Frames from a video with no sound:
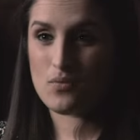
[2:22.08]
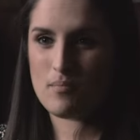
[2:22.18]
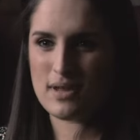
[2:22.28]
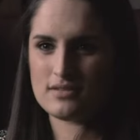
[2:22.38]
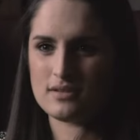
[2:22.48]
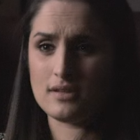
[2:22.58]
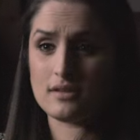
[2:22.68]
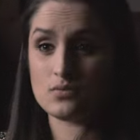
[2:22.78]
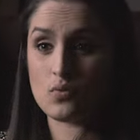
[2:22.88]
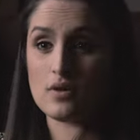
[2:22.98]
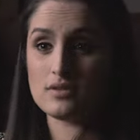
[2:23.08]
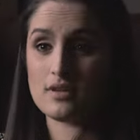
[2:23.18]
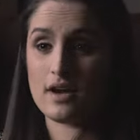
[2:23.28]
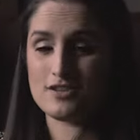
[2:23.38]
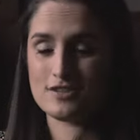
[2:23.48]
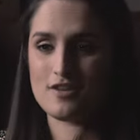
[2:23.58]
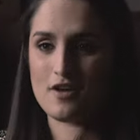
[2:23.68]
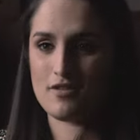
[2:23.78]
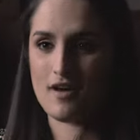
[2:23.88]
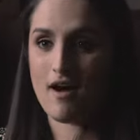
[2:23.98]
what mental illness was. I just
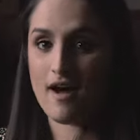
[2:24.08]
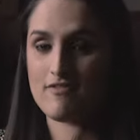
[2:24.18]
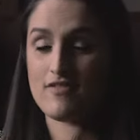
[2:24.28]
know that I